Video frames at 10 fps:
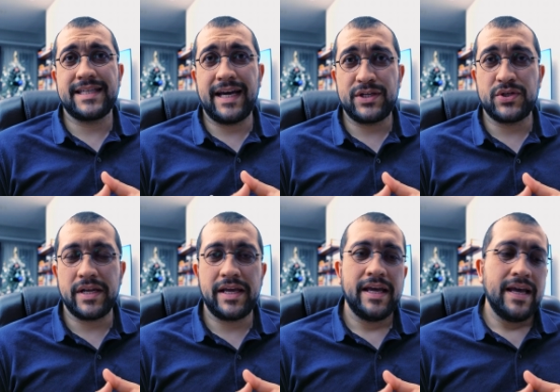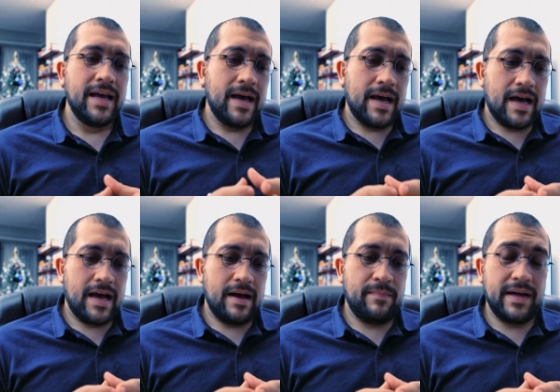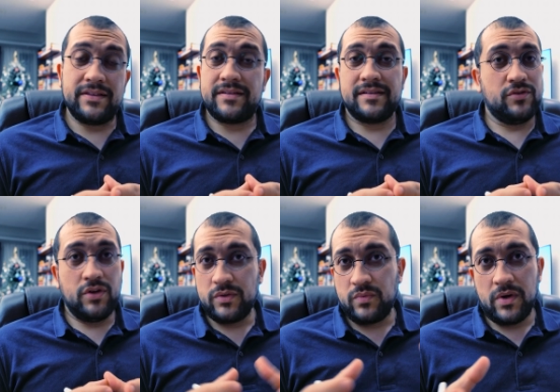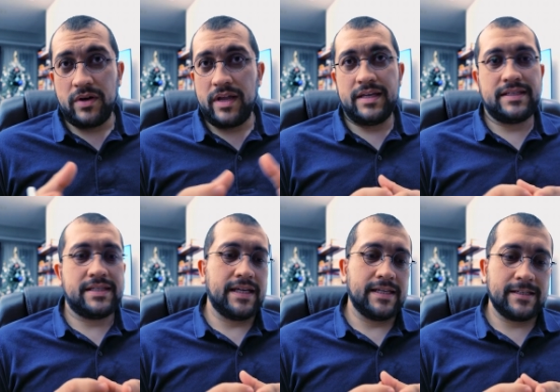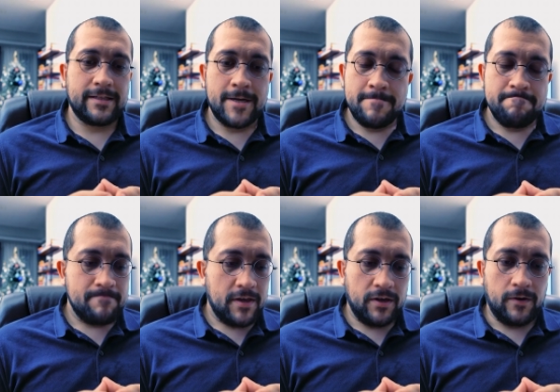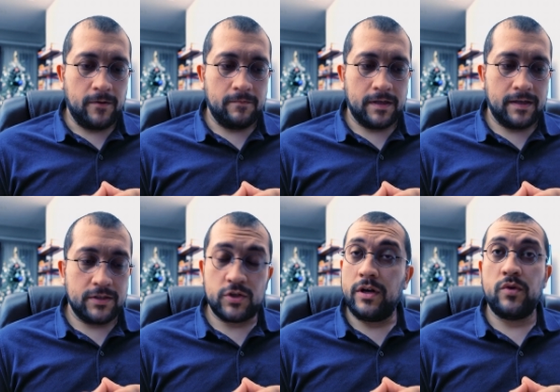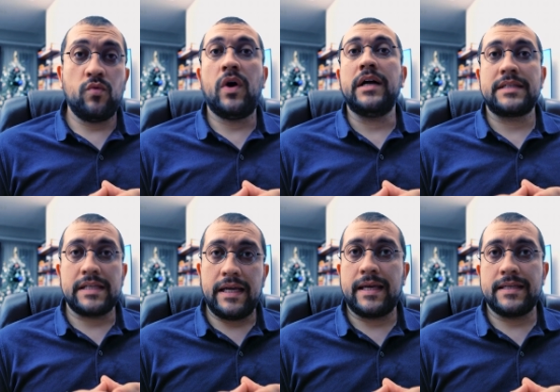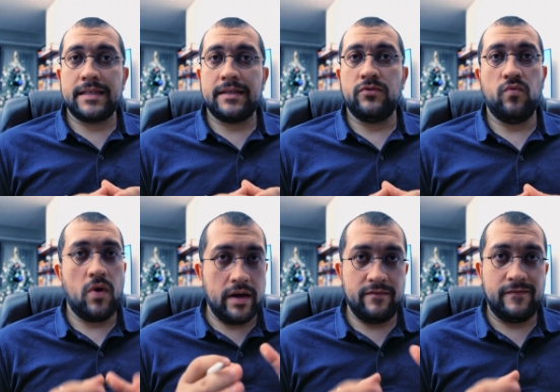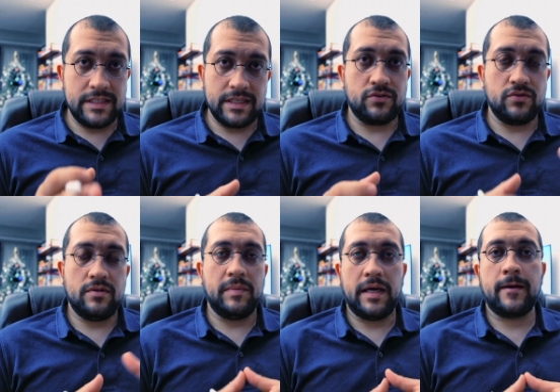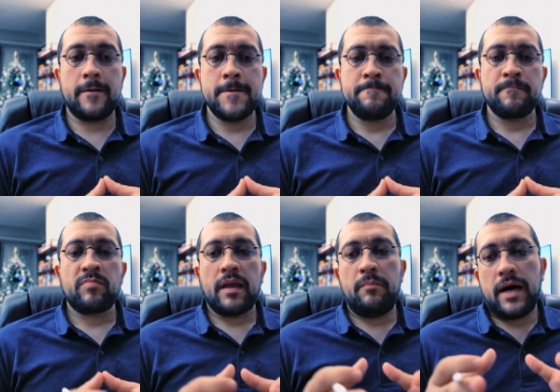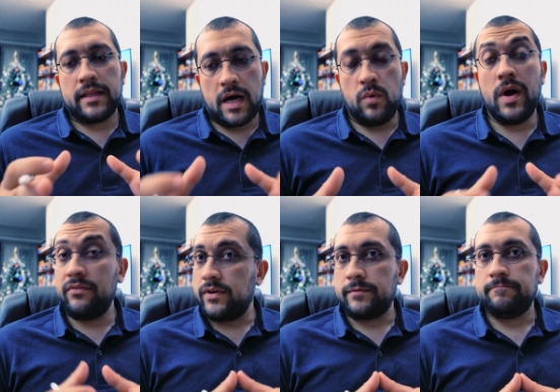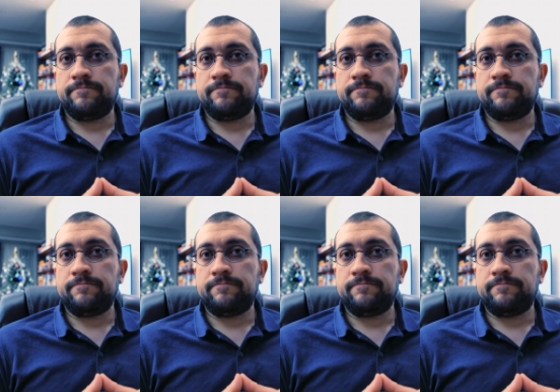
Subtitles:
actually. But do not worry, it's just, it's only once, like I said, one visit to the bank. But however,